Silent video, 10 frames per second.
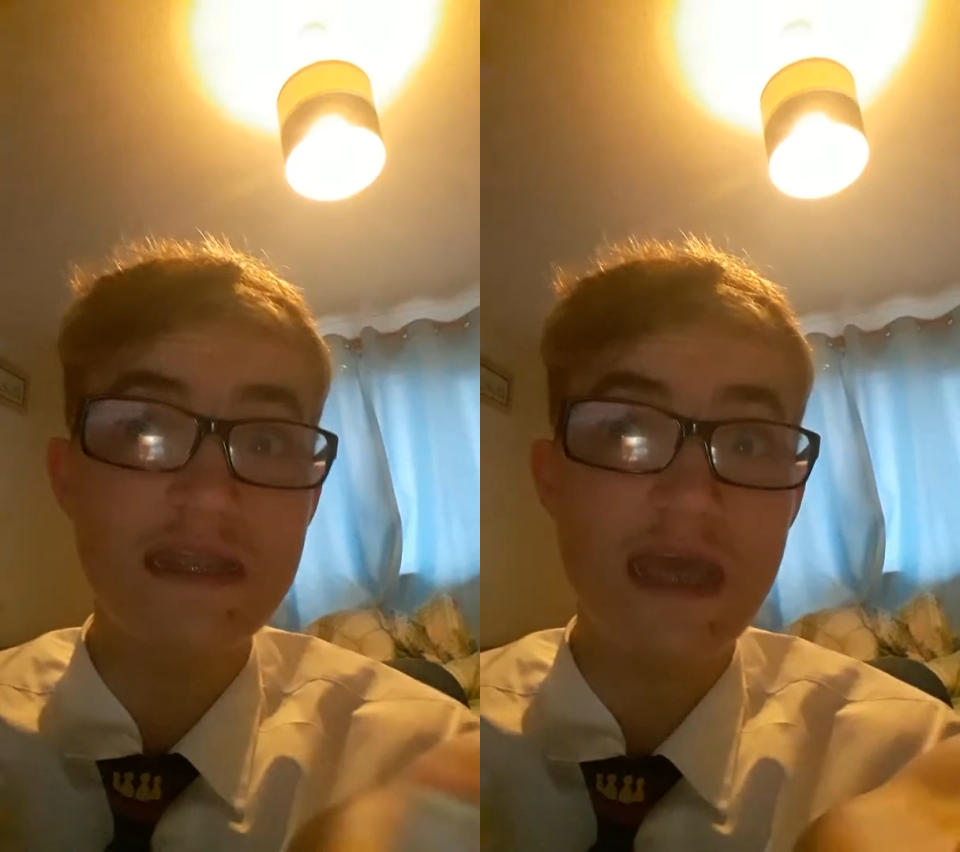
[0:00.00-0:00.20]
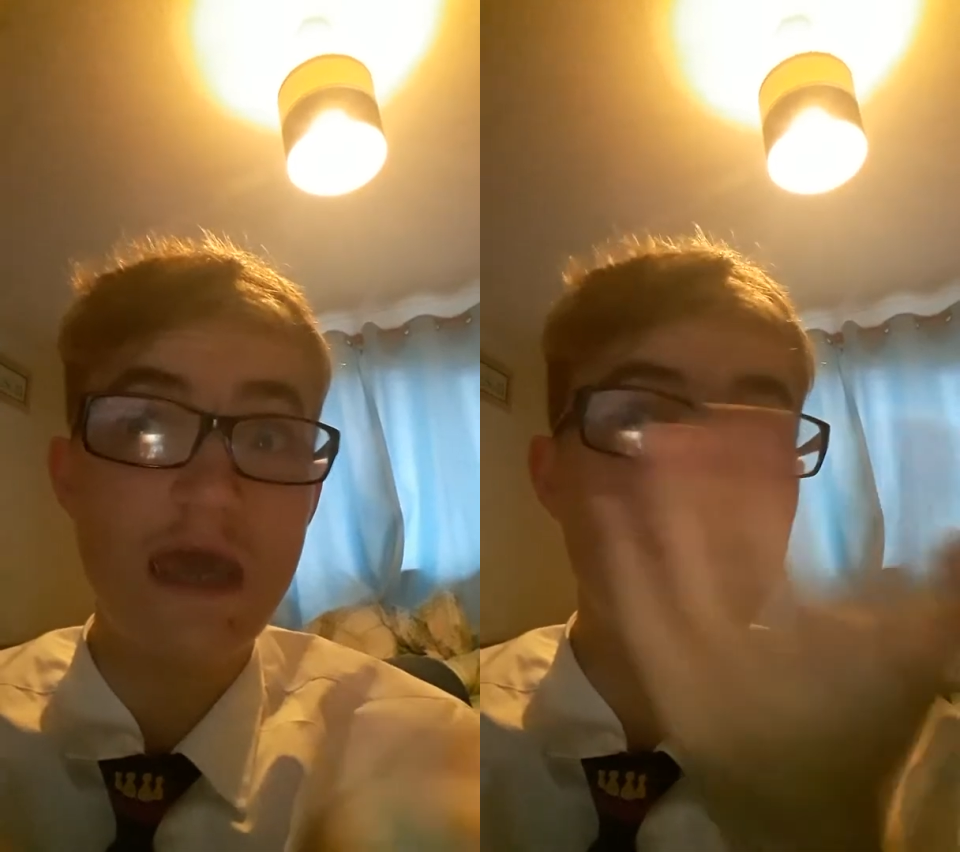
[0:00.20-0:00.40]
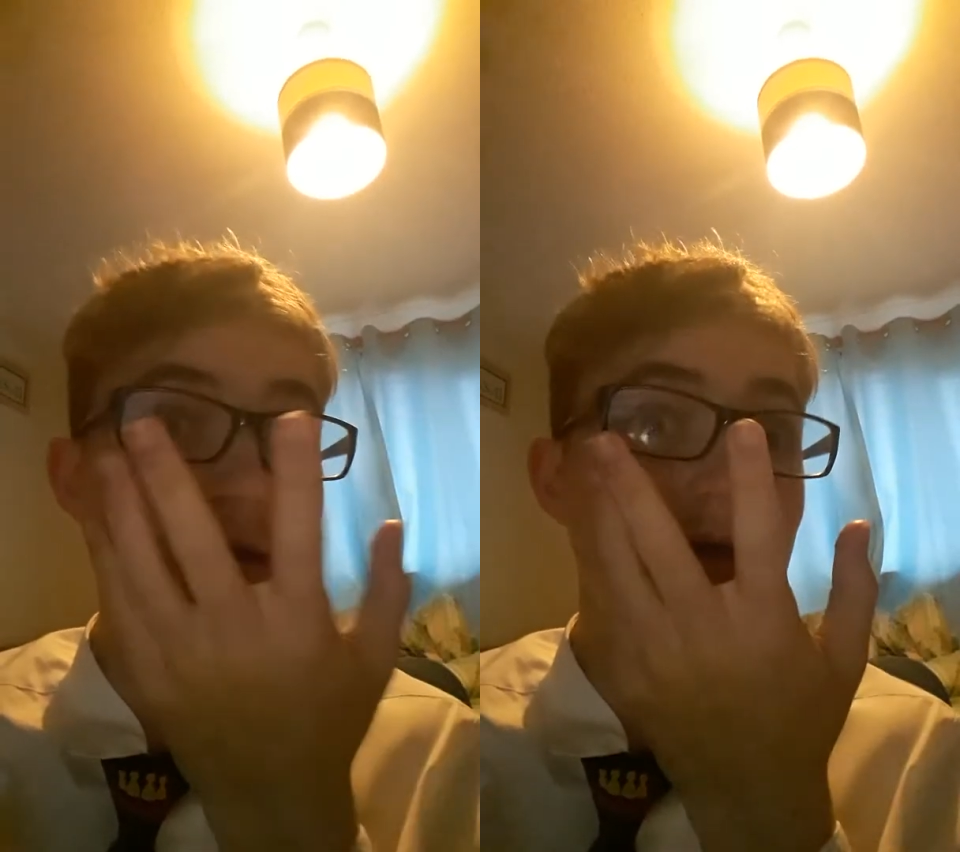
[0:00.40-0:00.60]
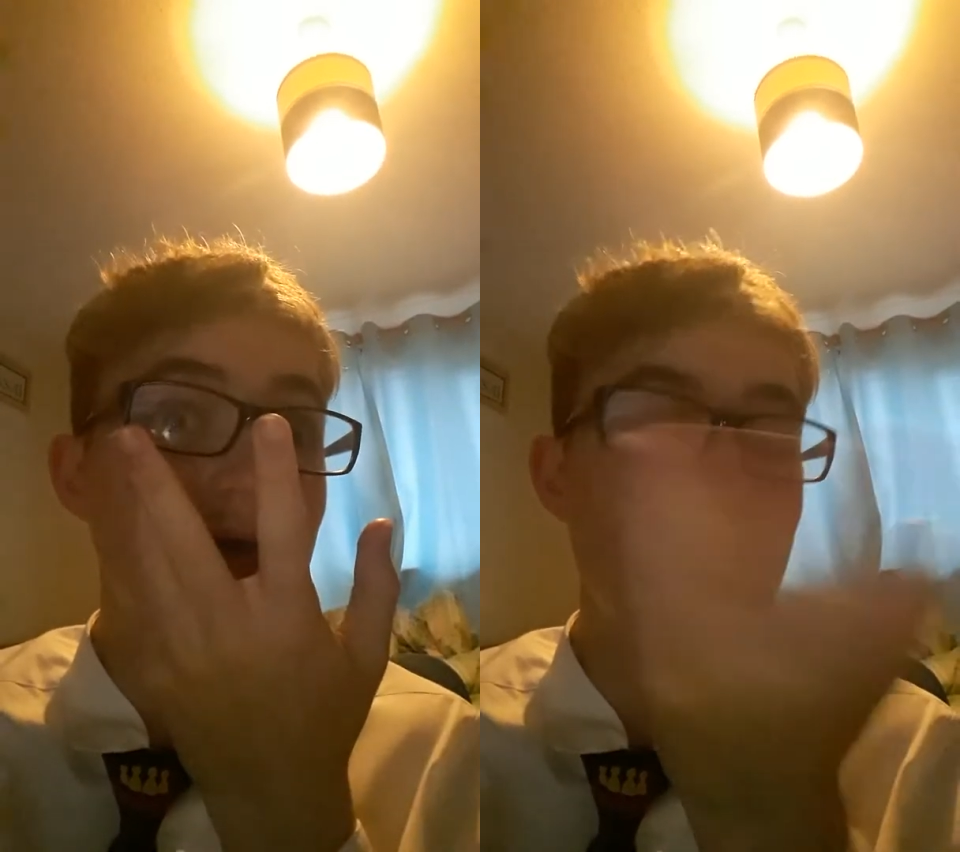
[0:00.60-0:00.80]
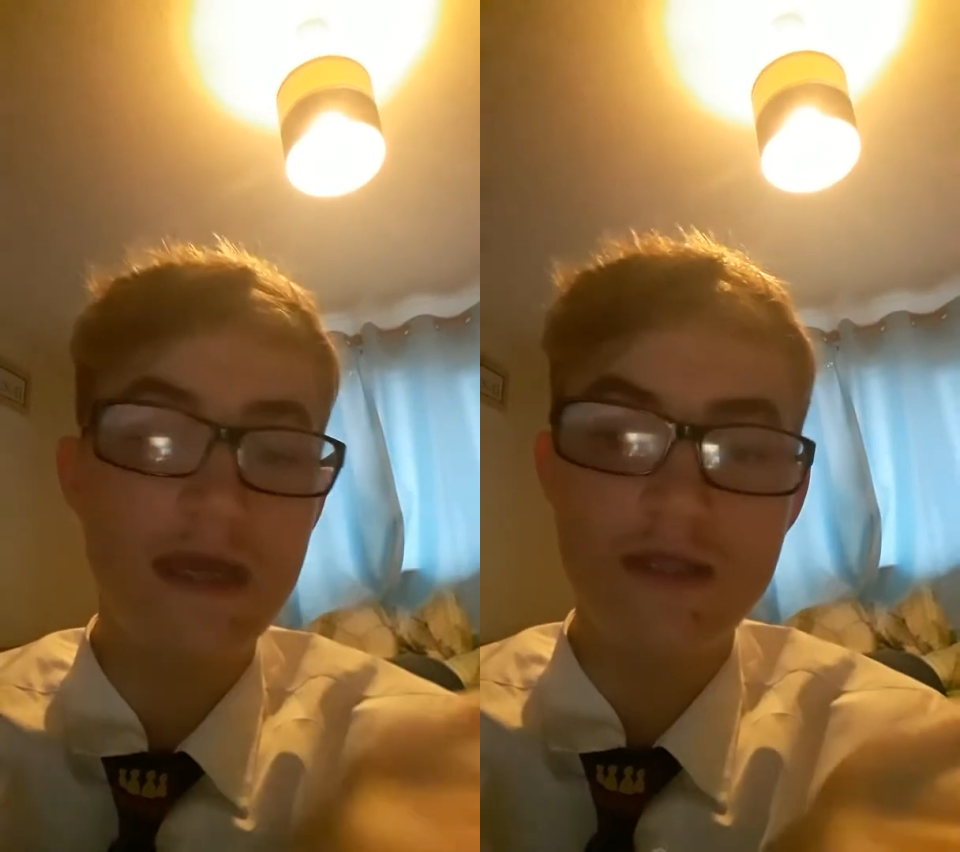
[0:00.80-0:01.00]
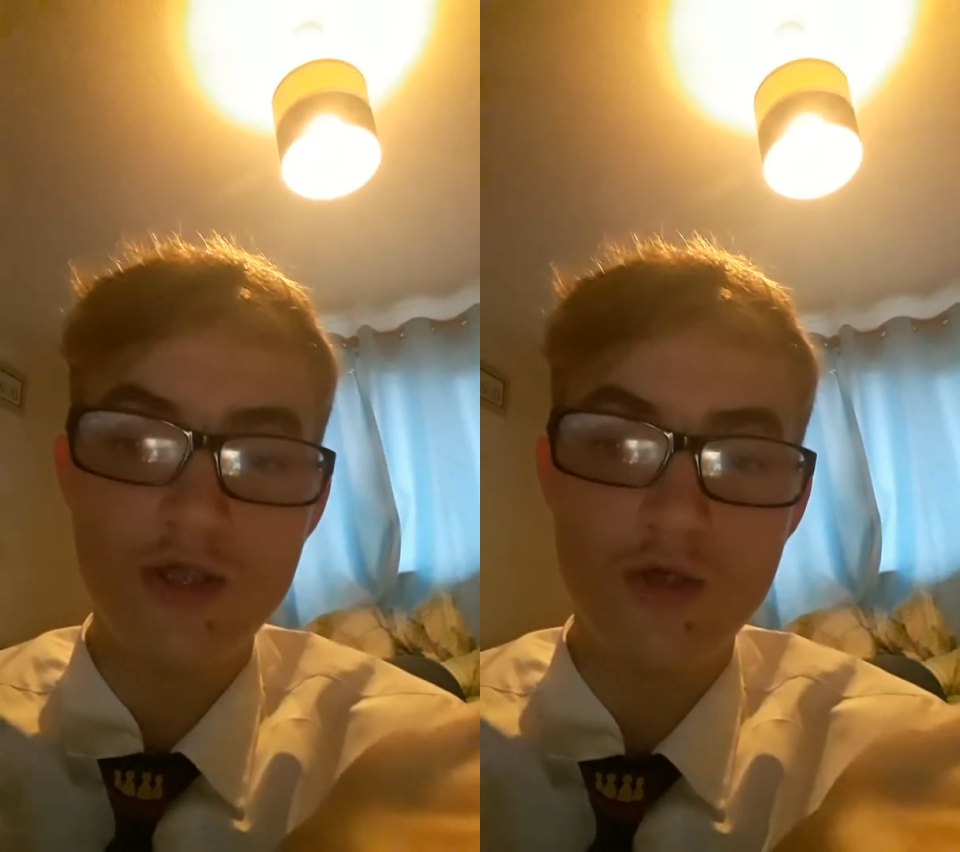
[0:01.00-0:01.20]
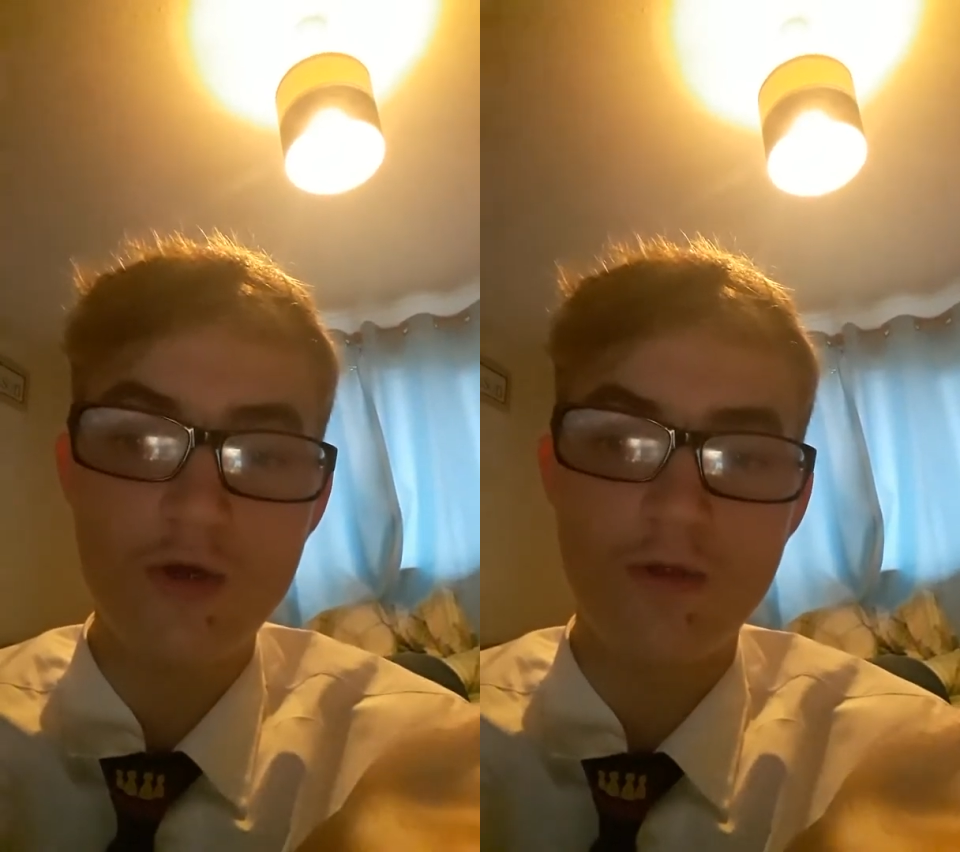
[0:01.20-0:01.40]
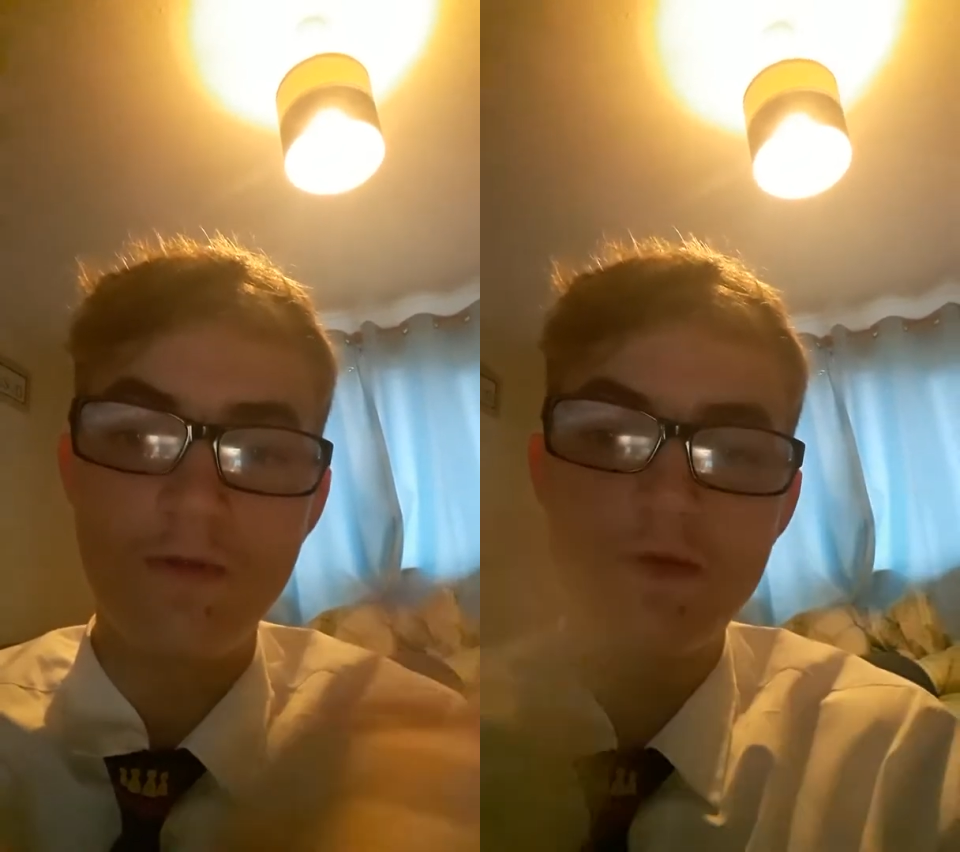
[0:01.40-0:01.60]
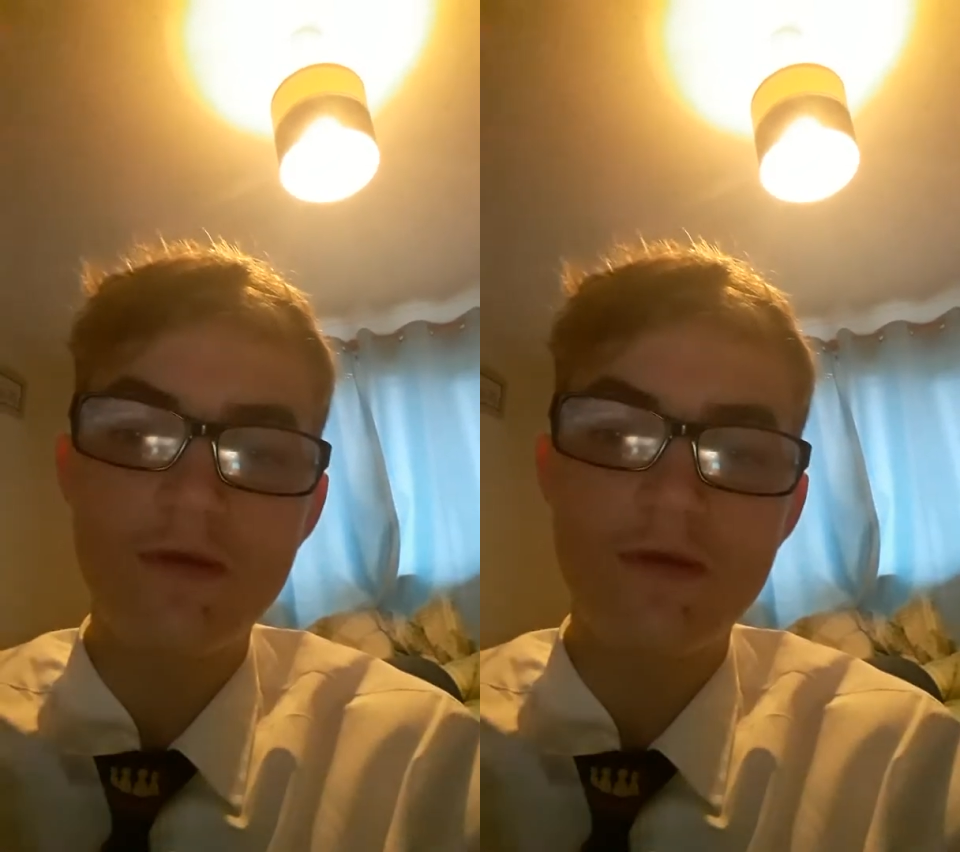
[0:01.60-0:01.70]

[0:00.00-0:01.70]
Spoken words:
the time, end the soon.